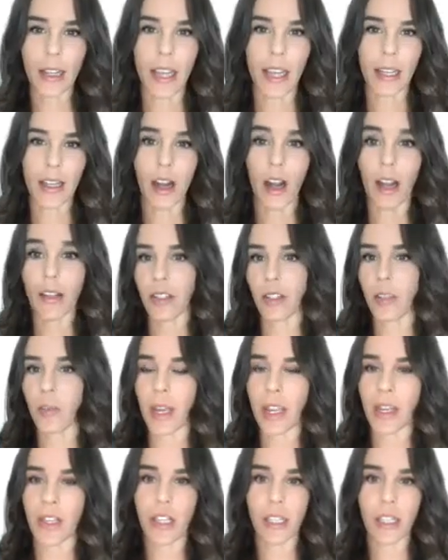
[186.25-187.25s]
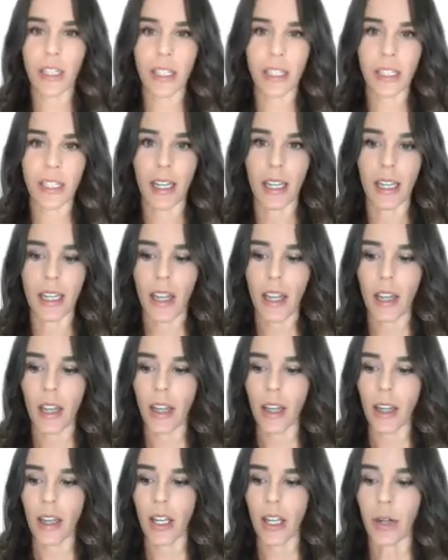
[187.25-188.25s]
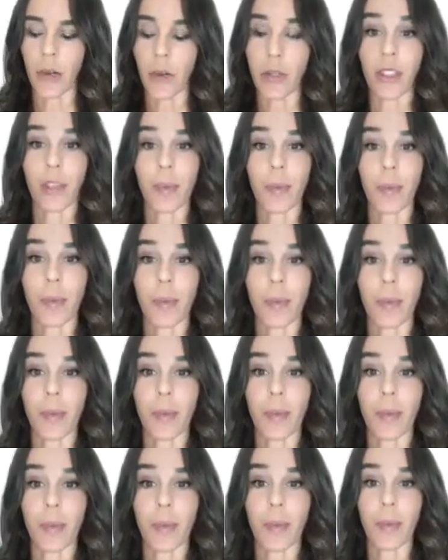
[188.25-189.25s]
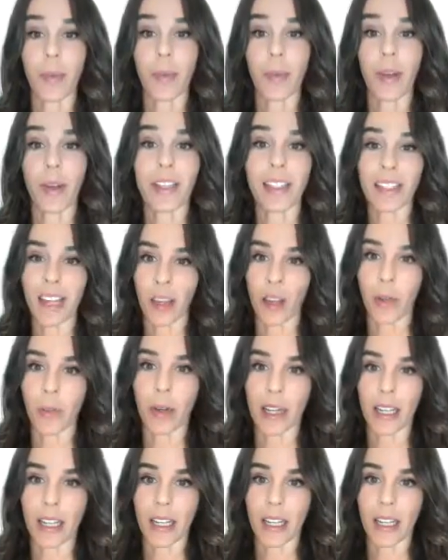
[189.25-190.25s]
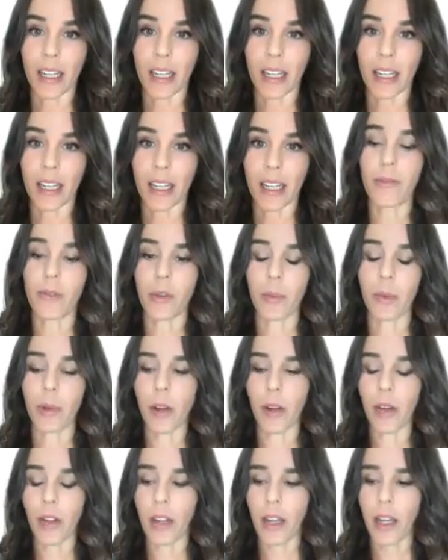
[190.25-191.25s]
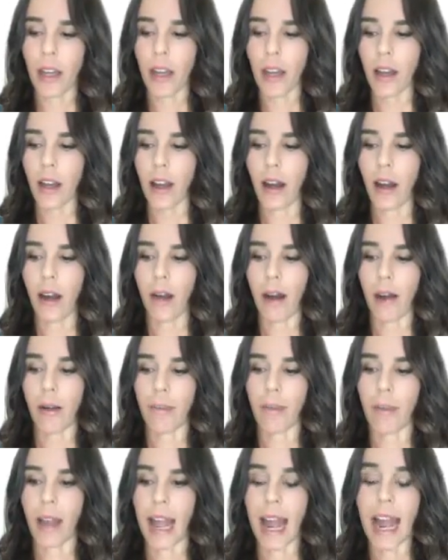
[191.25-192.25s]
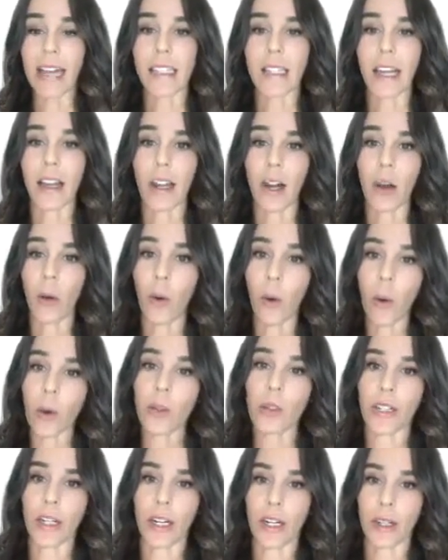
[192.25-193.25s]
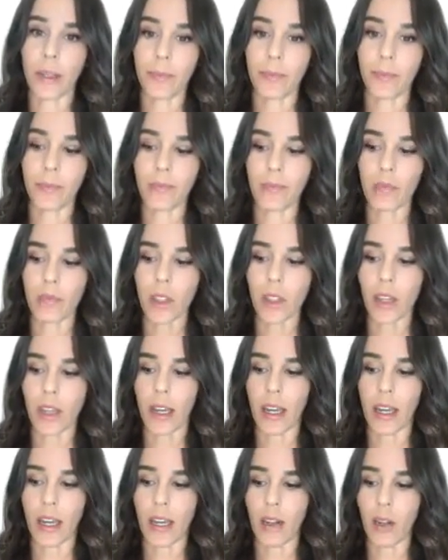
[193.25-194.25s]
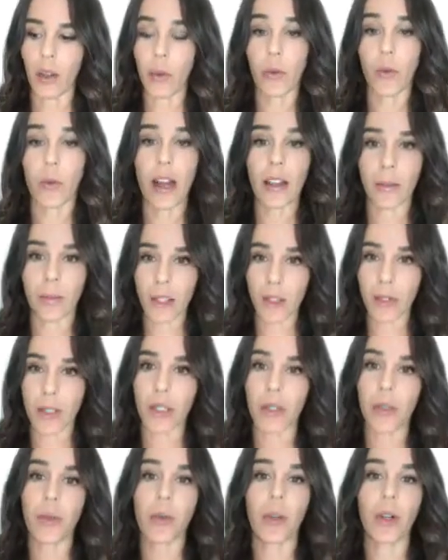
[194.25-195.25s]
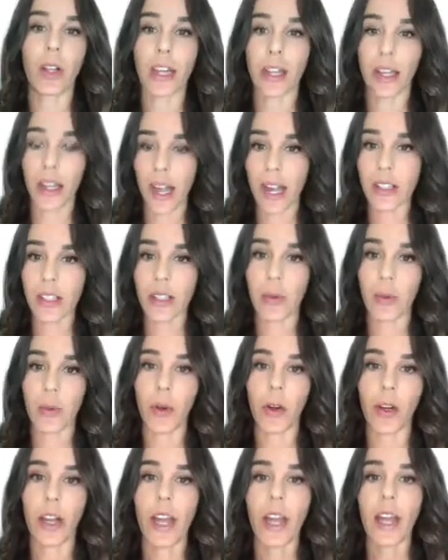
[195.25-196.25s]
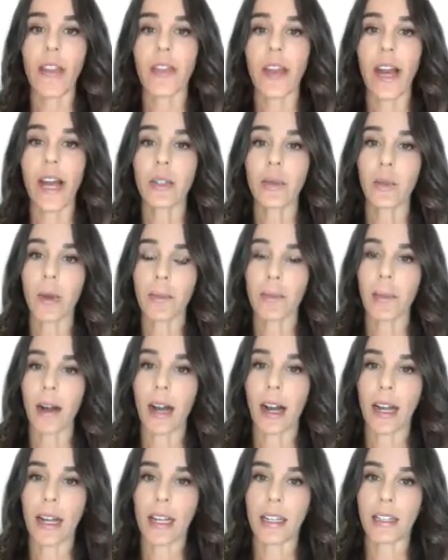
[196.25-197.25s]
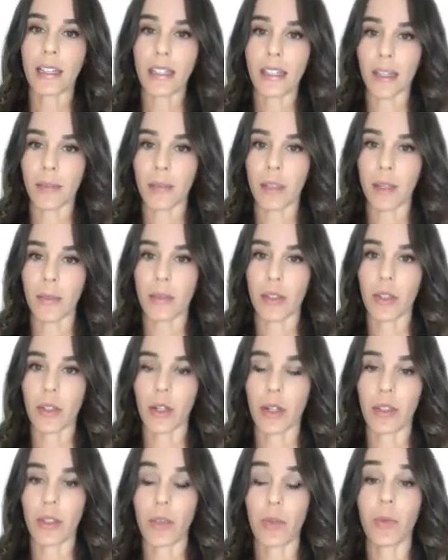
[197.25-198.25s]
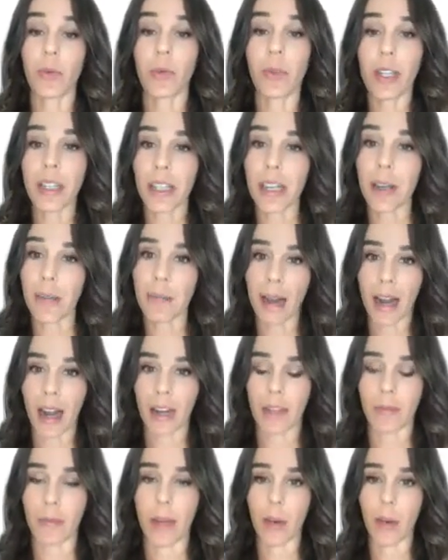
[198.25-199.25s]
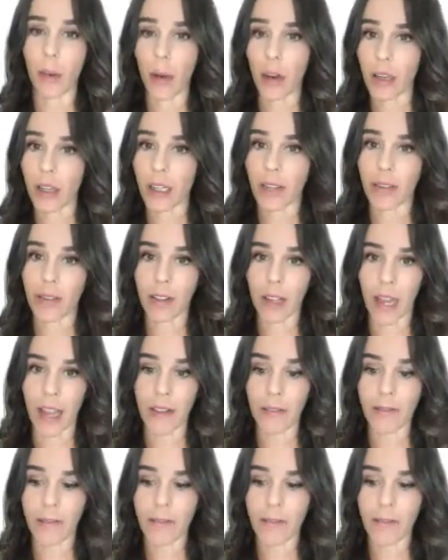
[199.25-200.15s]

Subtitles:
Like constipation doesn't, debilitate you, but it can be really uncomfortable. As I got older and through elementary school and high school, that's when my symptoms started to really impact my quality of life.